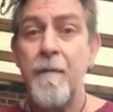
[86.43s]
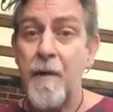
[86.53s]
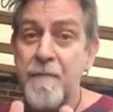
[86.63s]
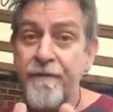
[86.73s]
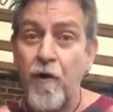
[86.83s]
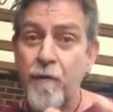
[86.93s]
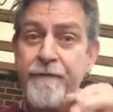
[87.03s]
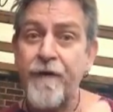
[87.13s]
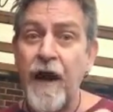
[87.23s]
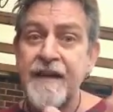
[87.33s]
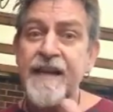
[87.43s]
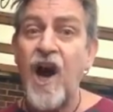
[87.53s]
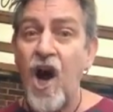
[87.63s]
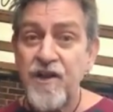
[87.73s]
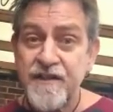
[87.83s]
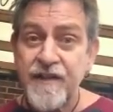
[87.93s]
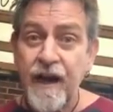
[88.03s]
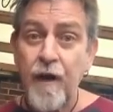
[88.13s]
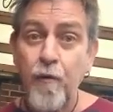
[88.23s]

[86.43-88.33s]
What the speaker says: But before we find the answer,